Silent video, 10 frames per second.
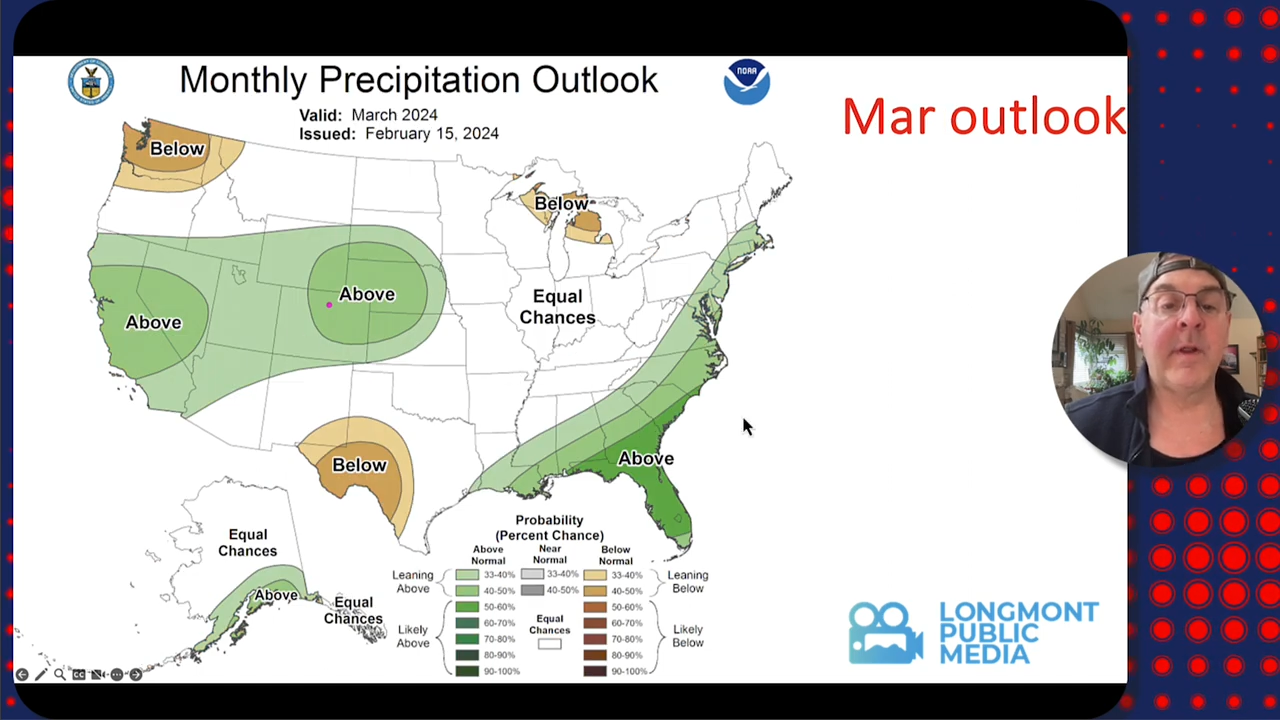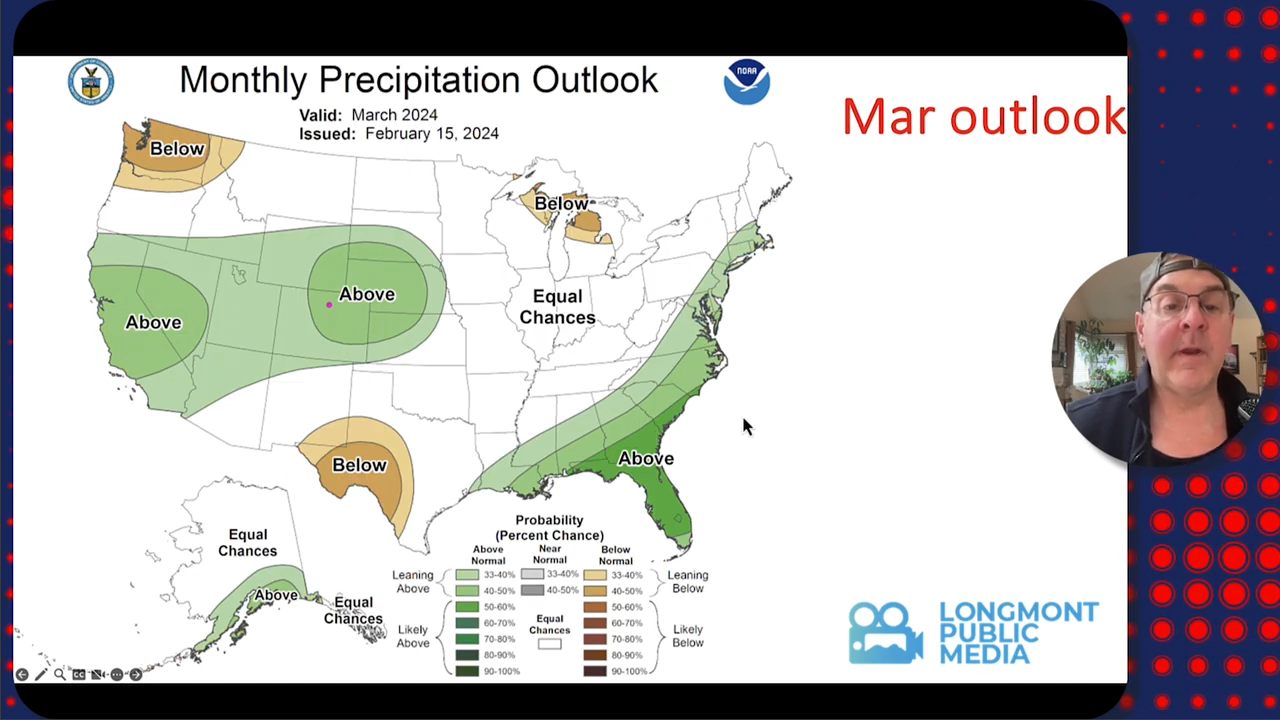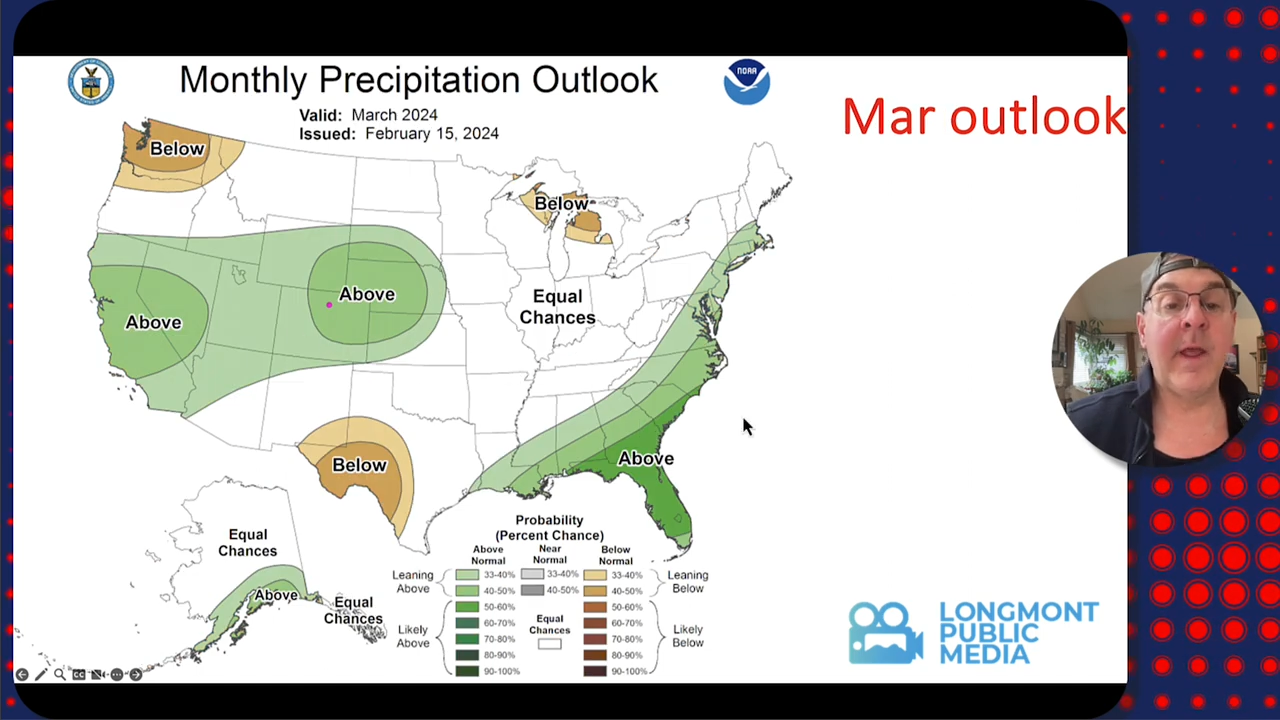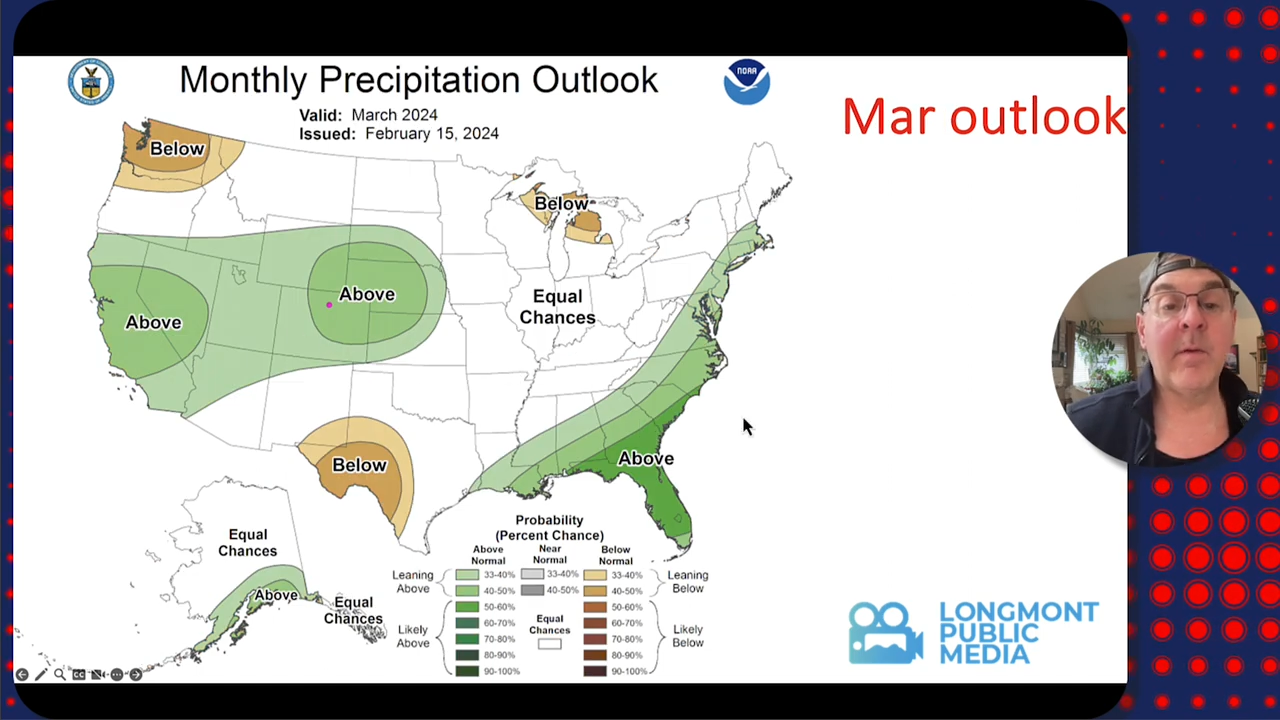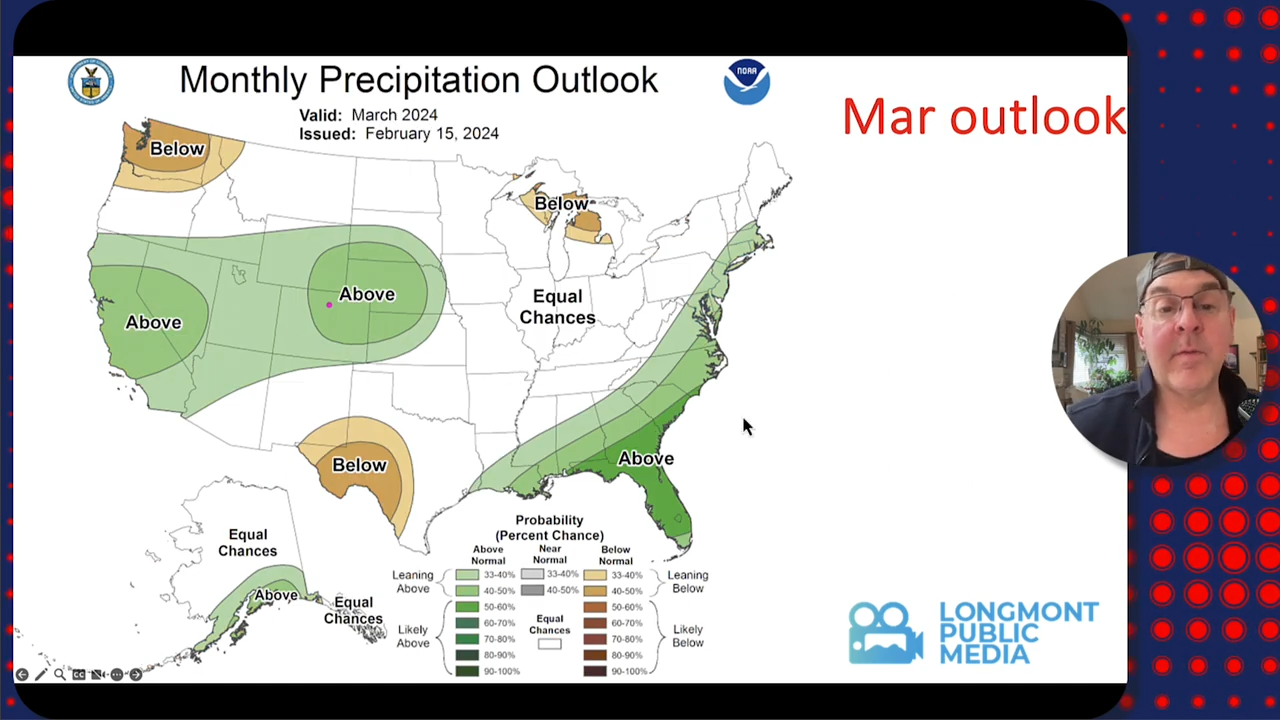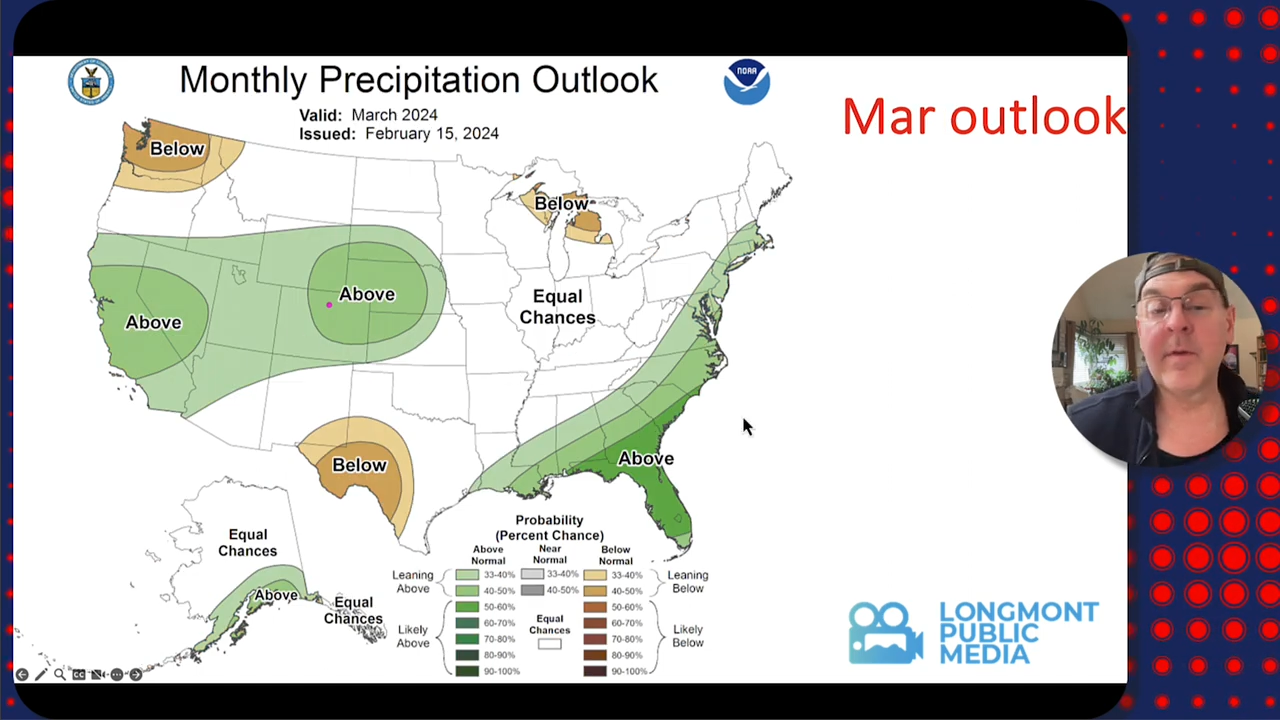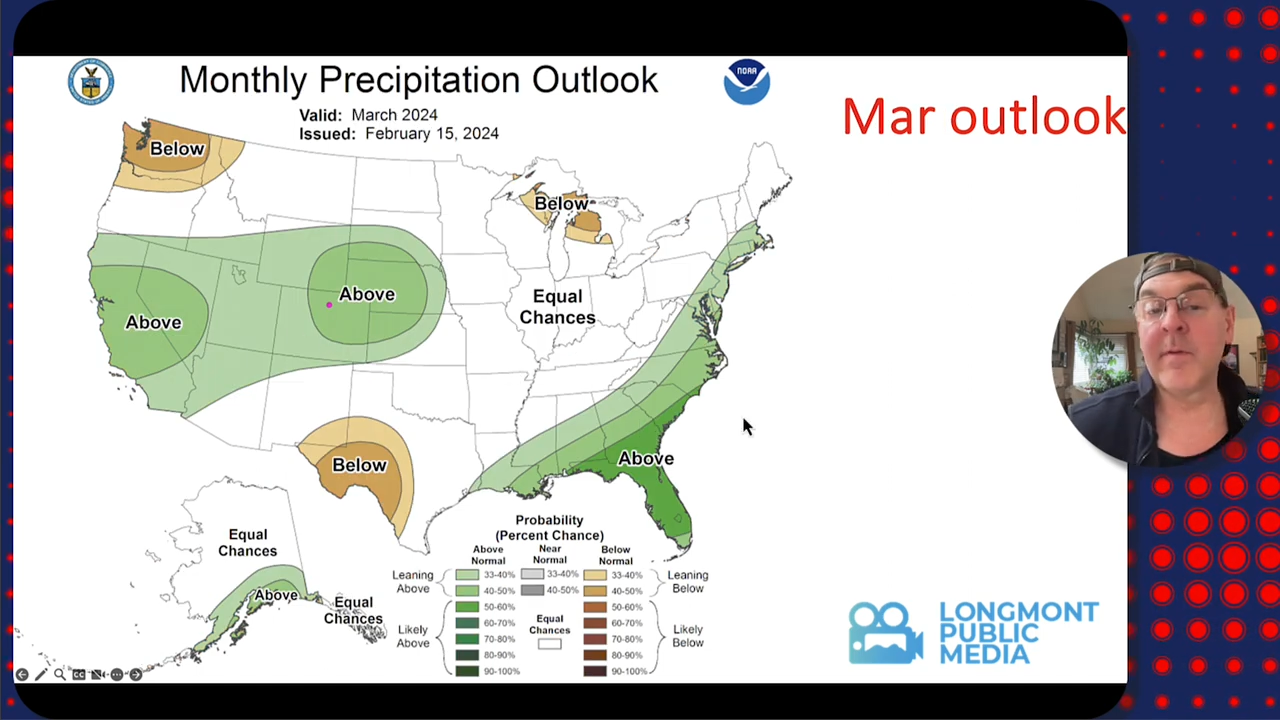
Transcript: and yeah, with